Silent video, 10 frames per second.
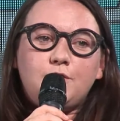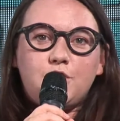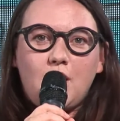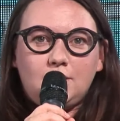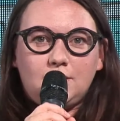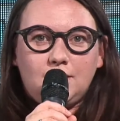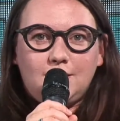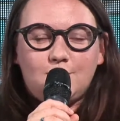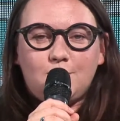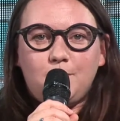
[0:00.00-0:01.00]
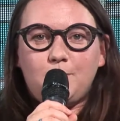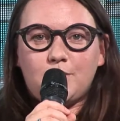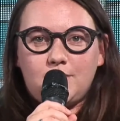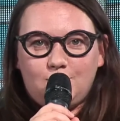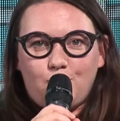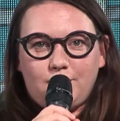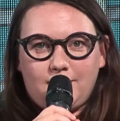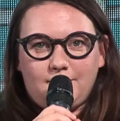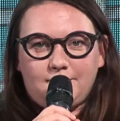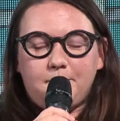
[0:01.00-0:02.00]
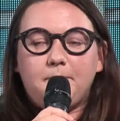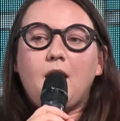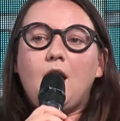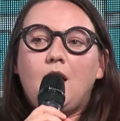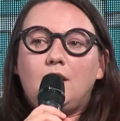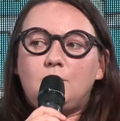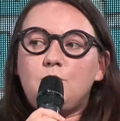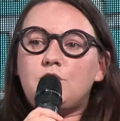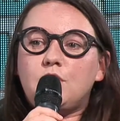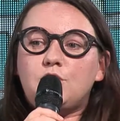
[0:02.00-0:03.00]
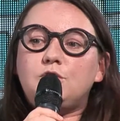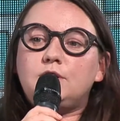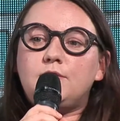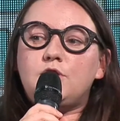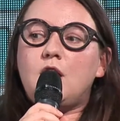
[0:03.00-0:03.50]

among creative people that you shouldn't train your